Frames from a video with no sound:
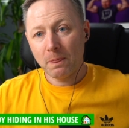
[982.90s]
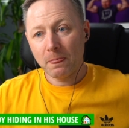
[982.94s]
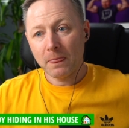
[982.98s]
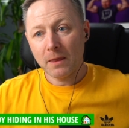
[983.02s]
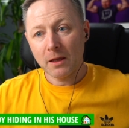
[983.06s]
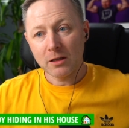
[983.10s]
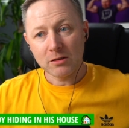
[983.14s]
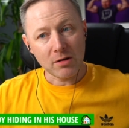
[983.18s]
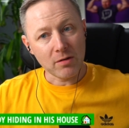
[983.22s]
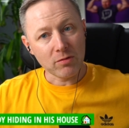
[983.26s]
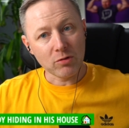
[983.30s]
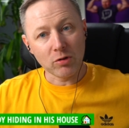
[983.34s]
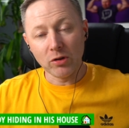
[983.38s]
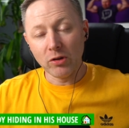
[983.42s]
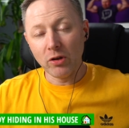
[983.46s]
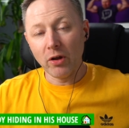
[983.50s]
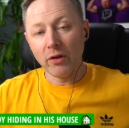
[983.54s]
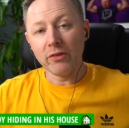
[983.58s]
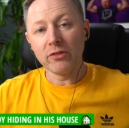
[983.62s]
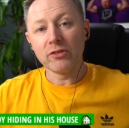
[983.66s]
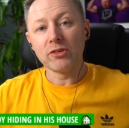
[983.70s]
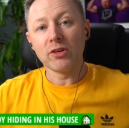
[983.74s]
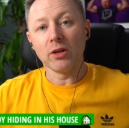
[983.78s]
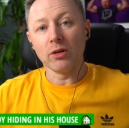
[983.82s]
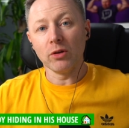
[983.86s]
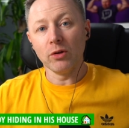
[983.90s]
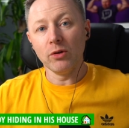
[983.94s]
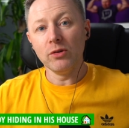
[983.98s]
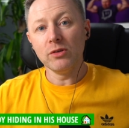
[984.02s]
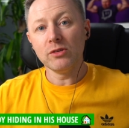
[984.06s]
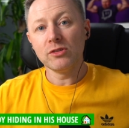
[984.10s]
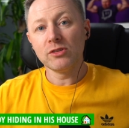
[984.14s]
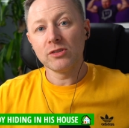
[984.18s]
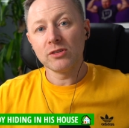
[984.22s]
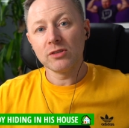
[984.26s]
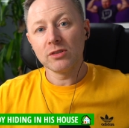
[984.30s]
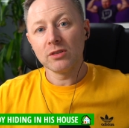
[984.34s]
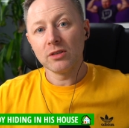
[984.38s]
So I've got nothing to
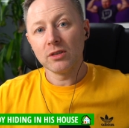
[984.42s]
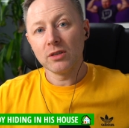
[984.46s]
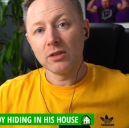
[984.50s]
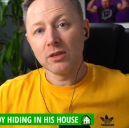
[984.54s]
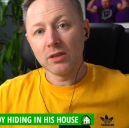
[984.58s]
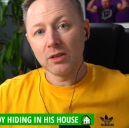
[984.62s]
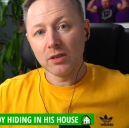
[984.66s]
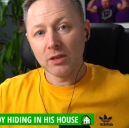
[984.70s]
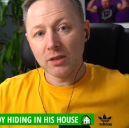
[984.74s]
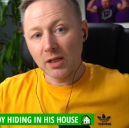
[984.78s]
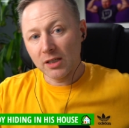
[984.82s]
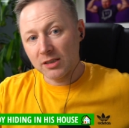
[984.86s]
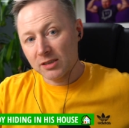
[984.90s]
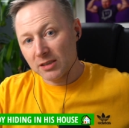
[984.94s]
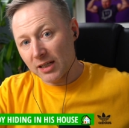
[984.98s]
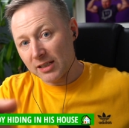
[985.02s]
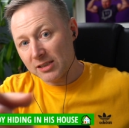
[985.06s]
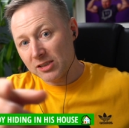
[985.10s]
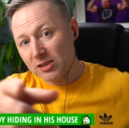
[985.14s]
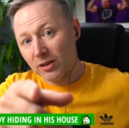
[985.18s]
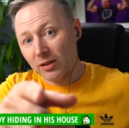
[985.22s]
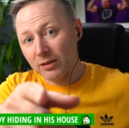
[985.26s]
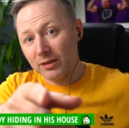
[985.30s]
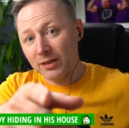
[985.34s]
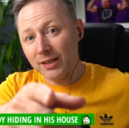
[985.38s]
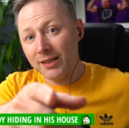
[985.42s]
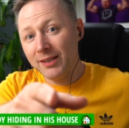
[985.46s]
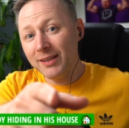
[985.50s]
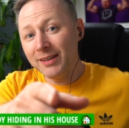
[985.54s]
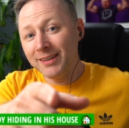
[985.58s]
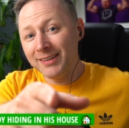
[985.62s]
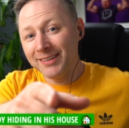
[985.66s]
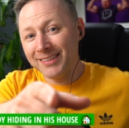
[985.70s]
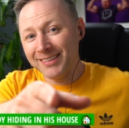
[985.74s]
lose. Is there this cunt here?